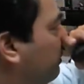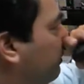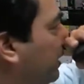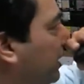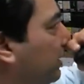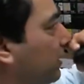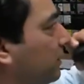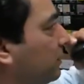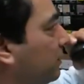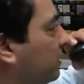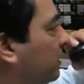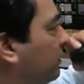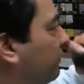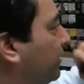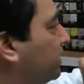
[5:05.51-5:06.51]
been on
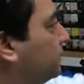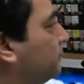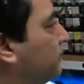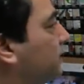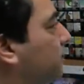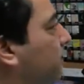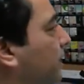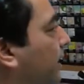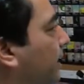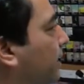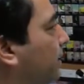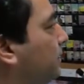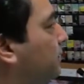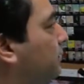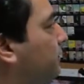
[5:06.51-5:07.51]
the face of this
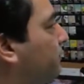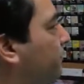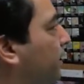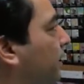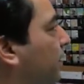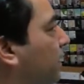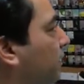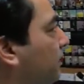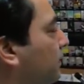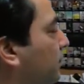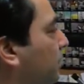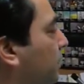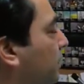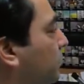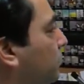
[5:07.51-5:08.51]
planet fairly
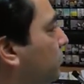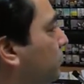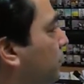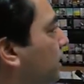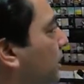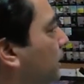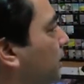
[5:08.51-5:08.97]
new.